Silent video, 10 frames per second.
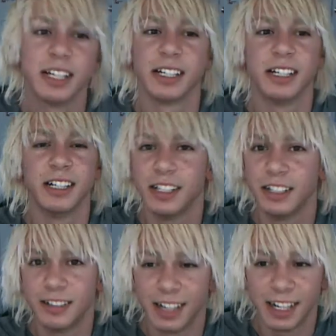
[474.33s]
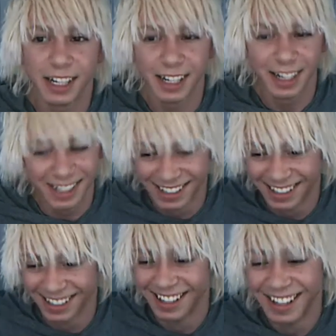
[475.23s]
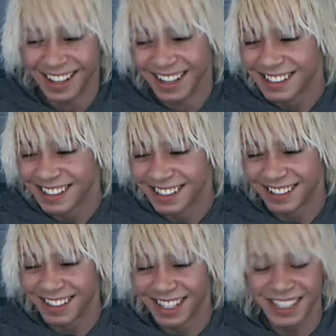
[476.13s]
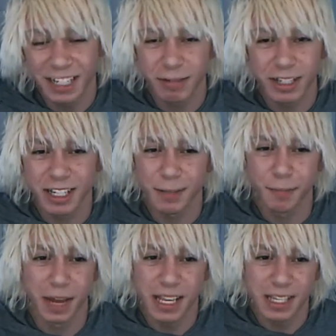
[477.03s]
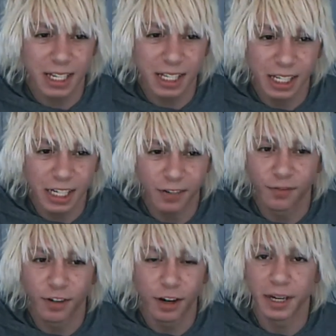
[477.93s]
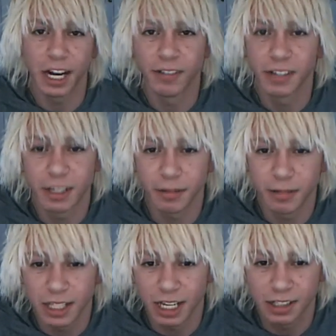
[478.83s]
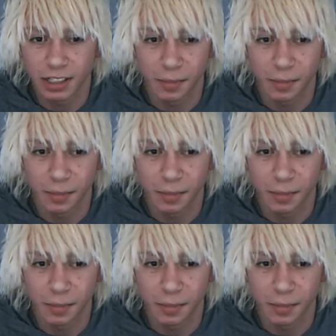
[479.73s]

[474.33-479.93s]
you know, and so, like, she was just basically confirming everything we said to the